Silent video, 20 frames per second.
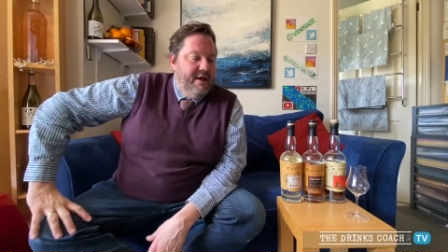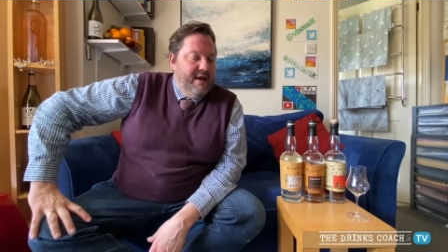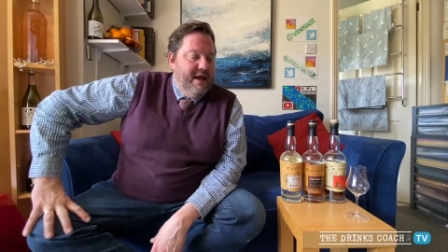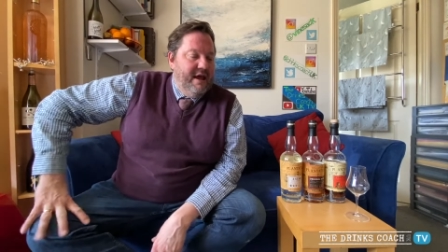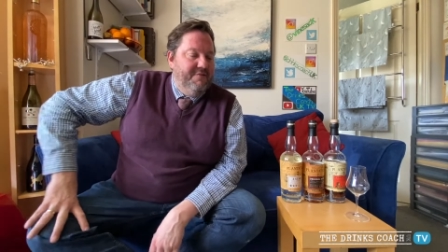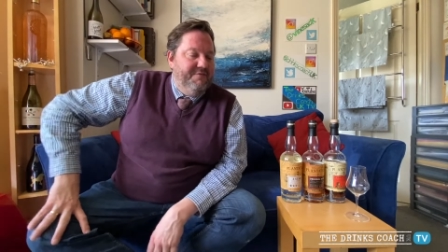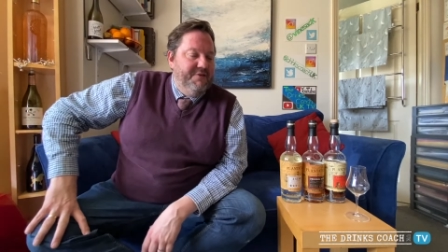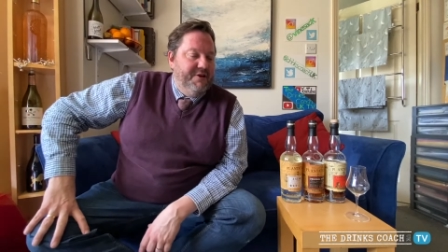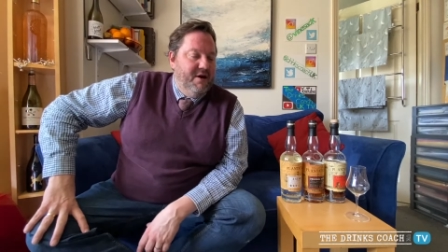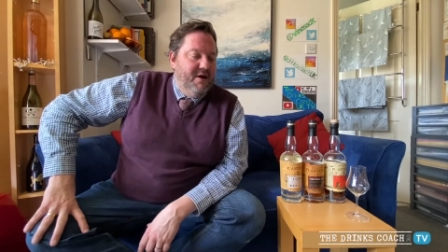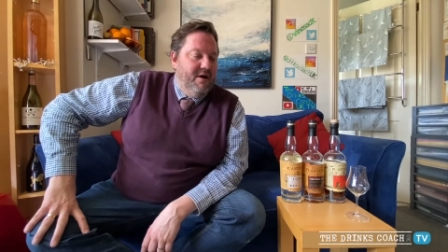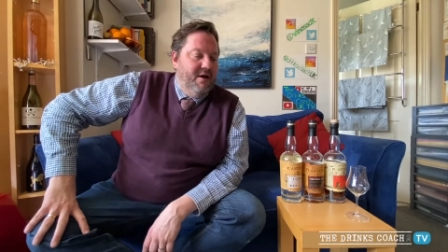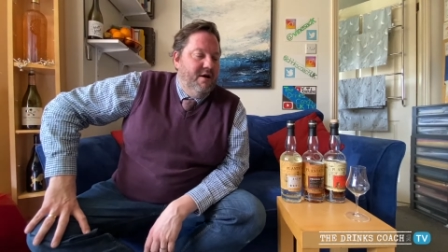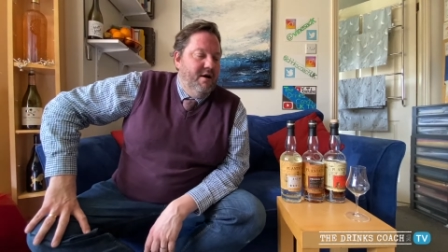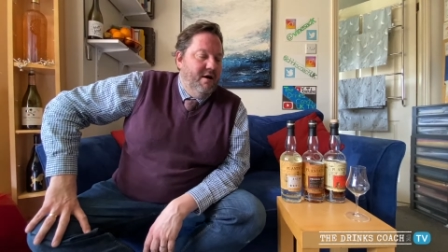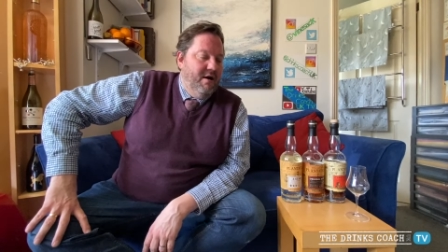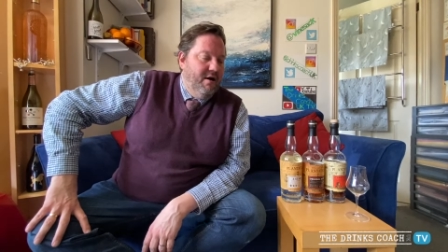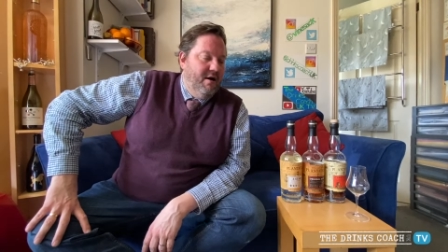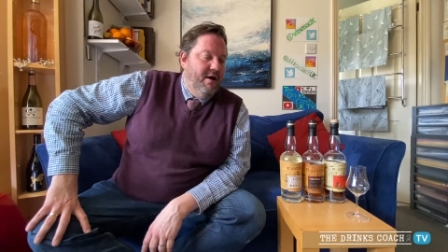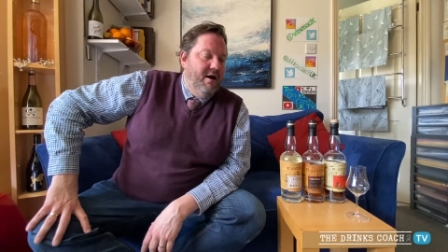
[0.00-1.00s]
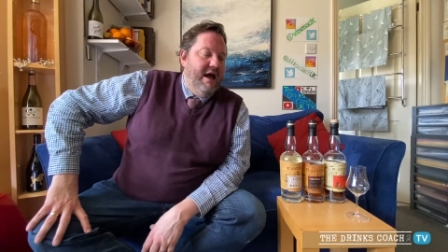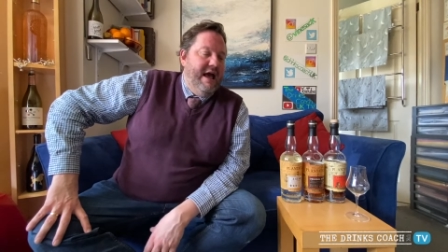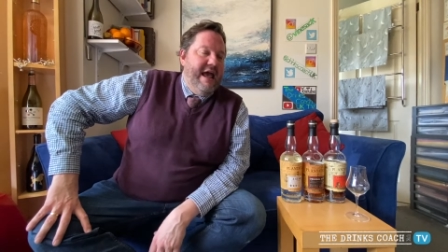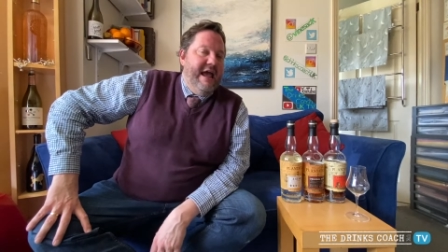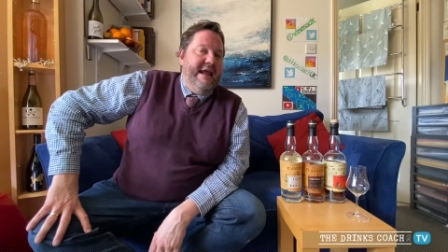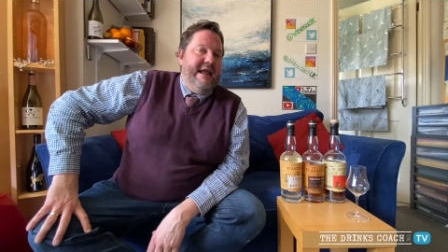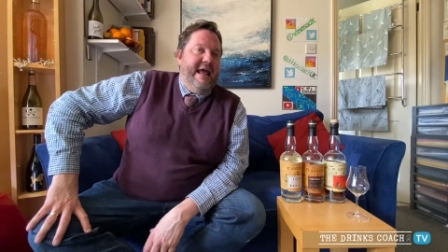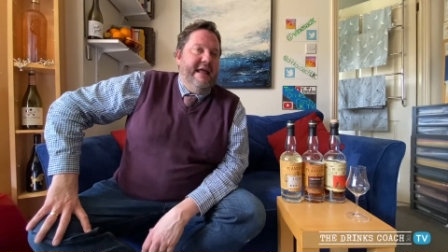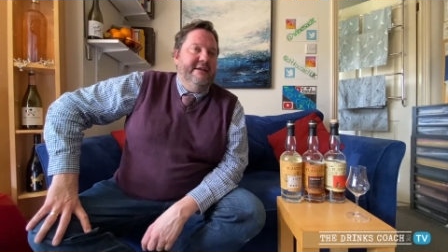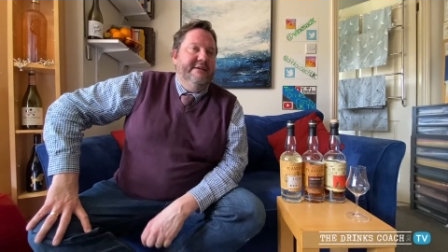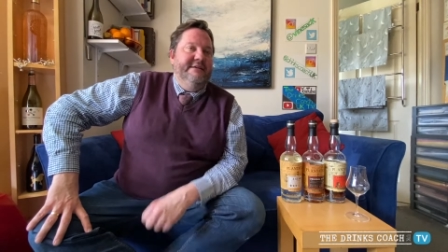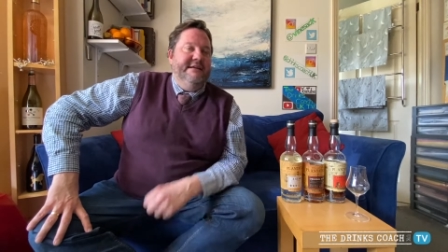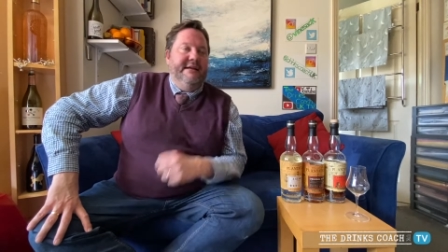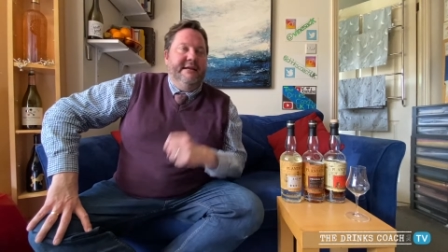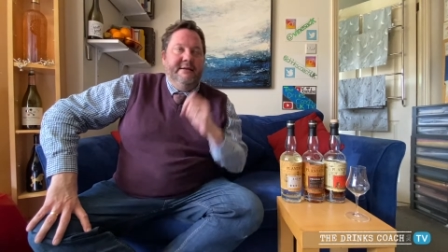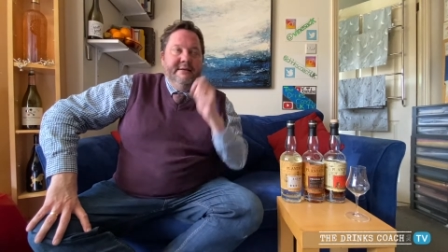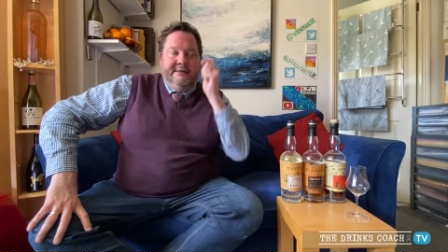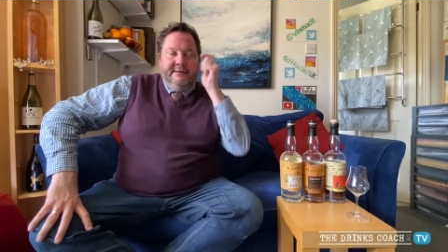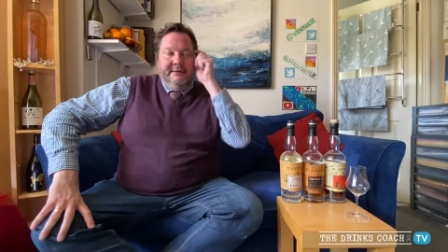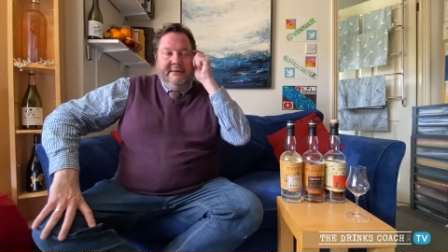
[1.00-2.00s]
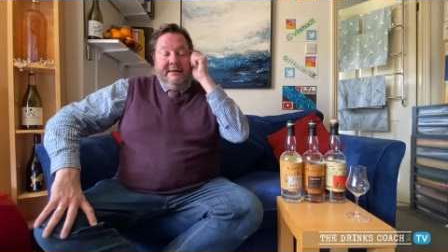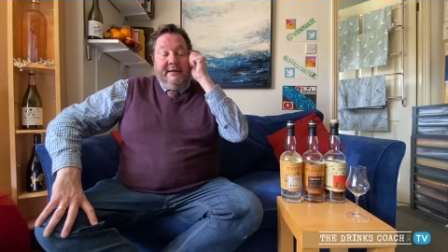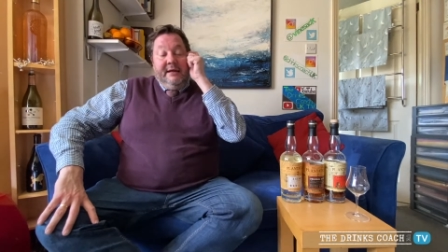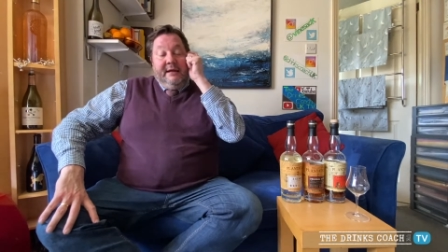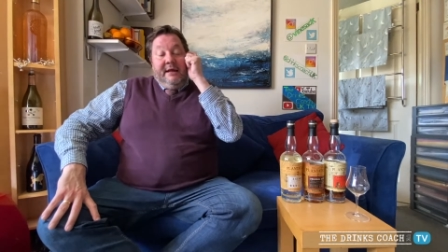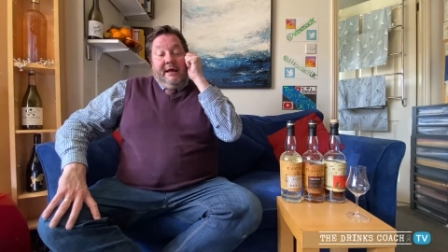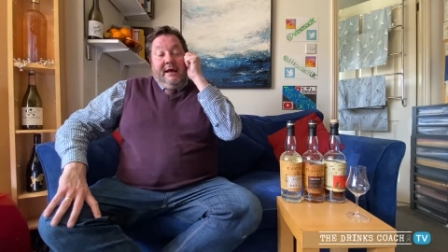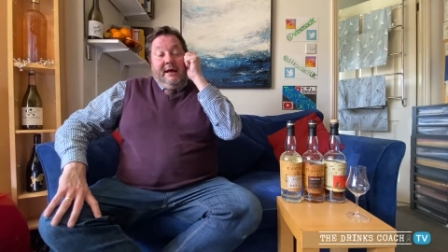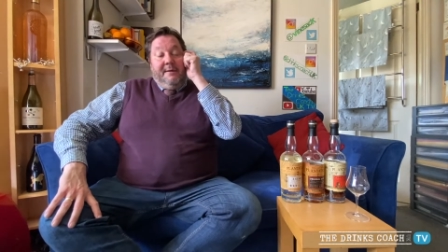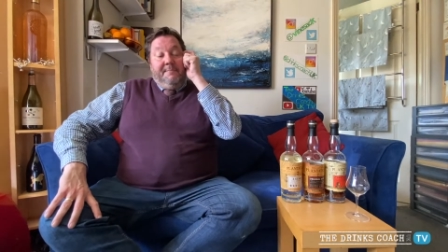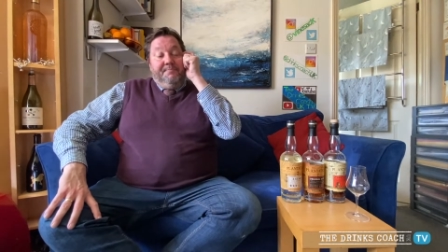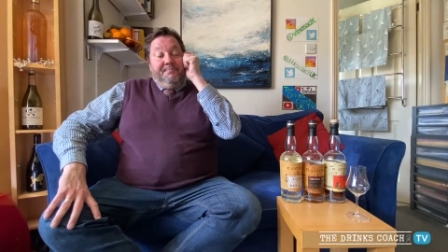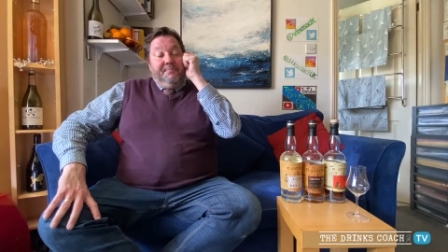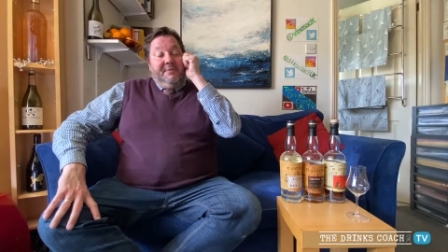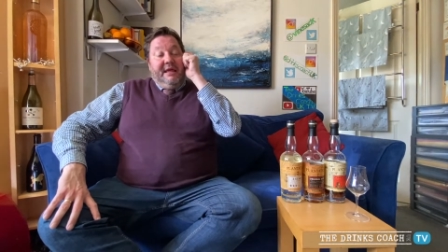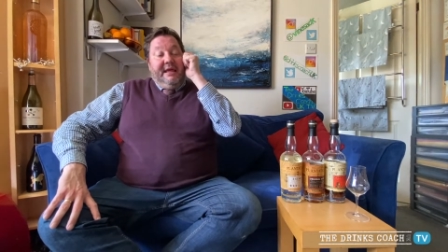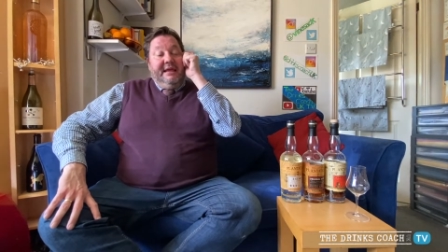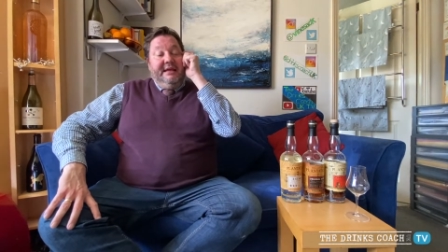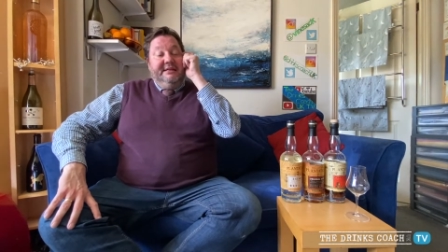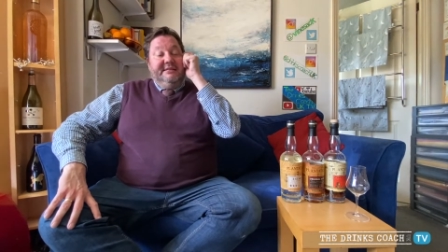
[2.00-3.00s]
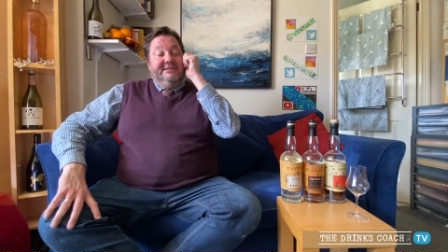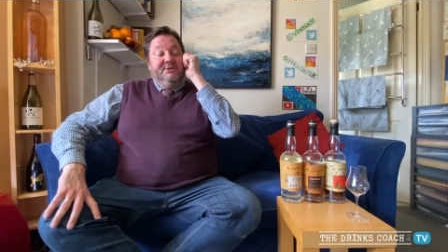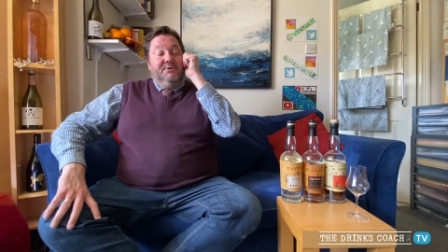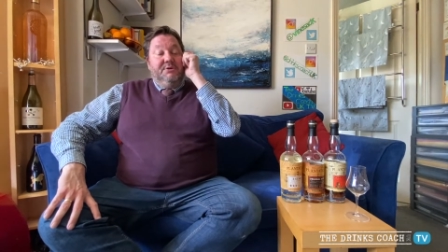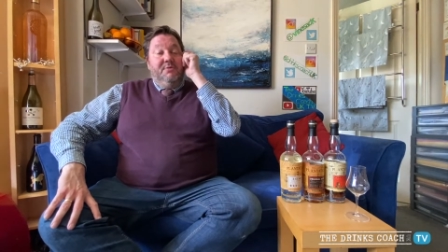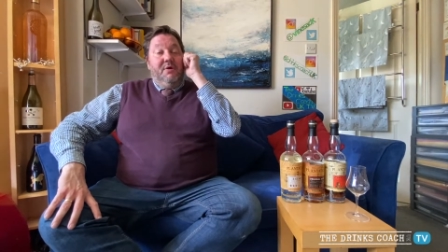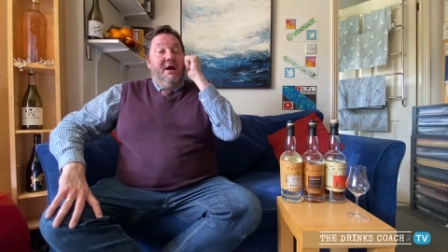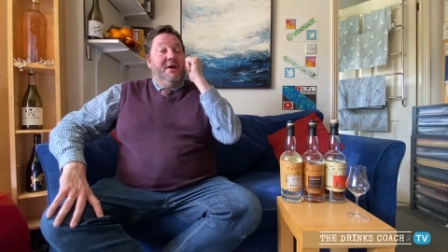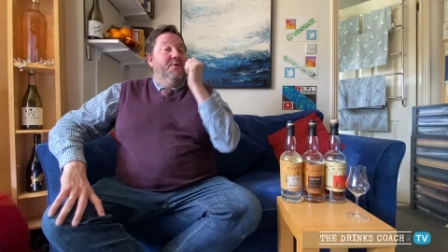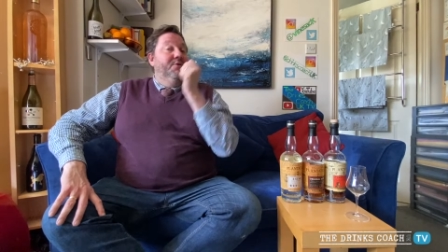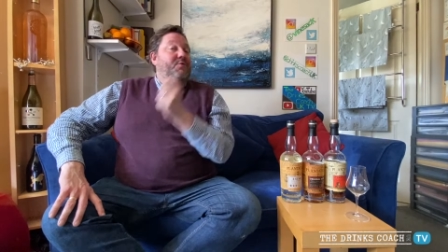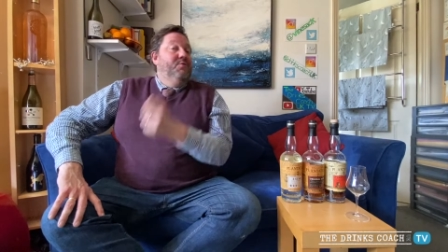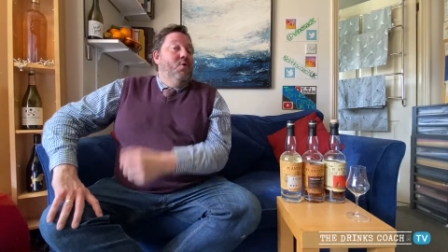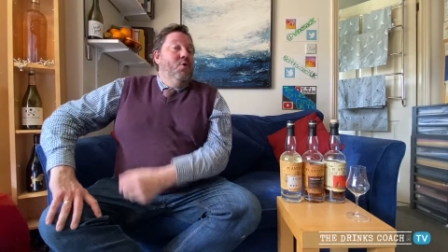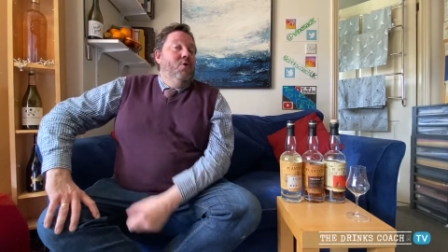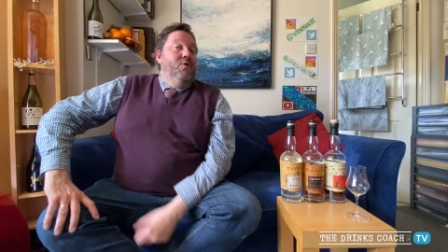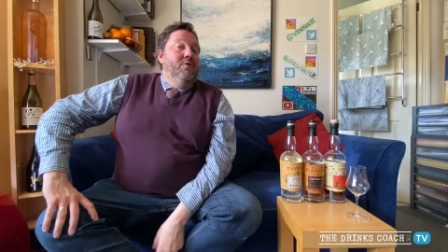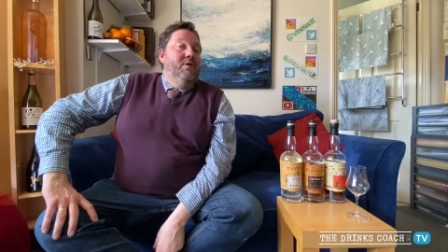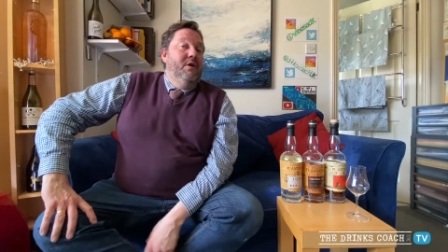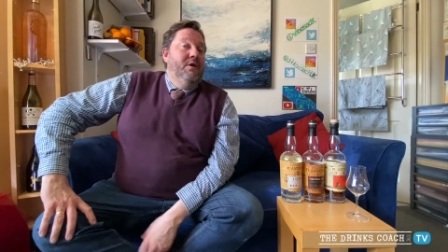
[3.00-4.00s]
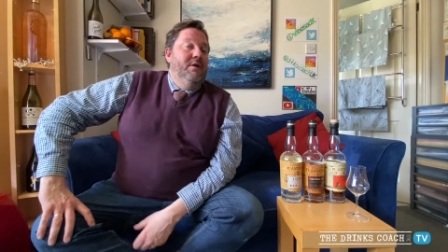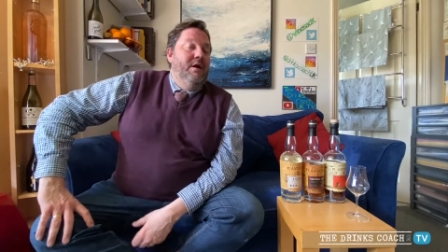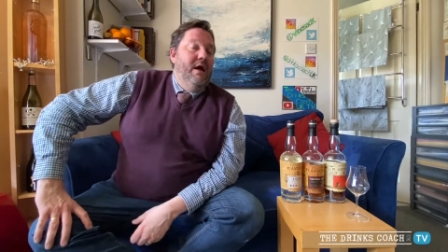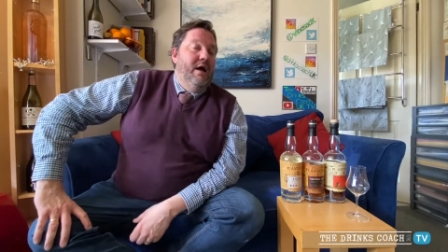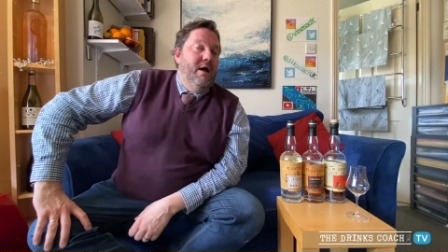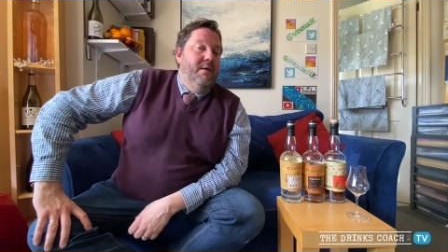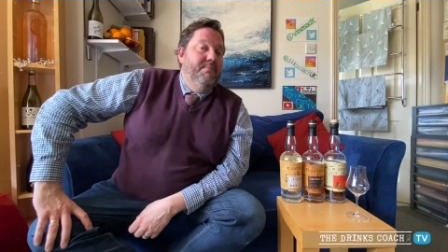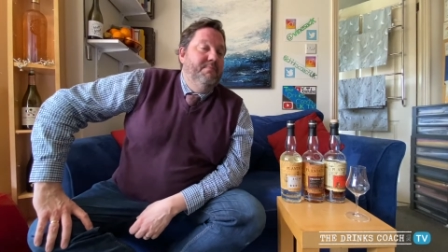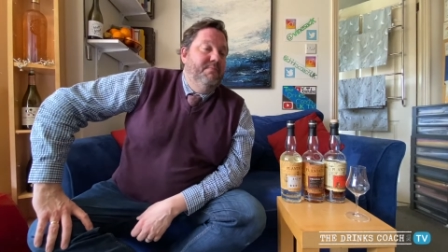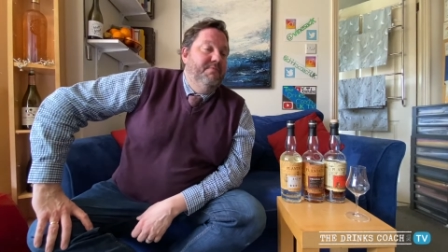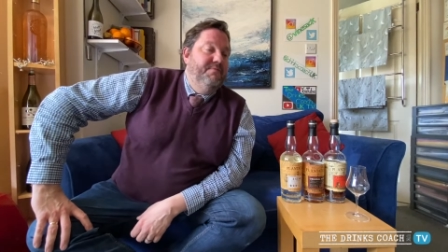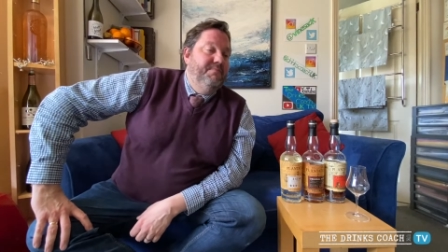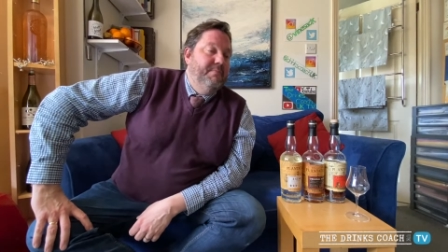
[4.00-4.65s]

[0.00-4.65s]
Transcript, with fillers: F-E-R-R-A-N-D. Um, he saw the writing on the wall um,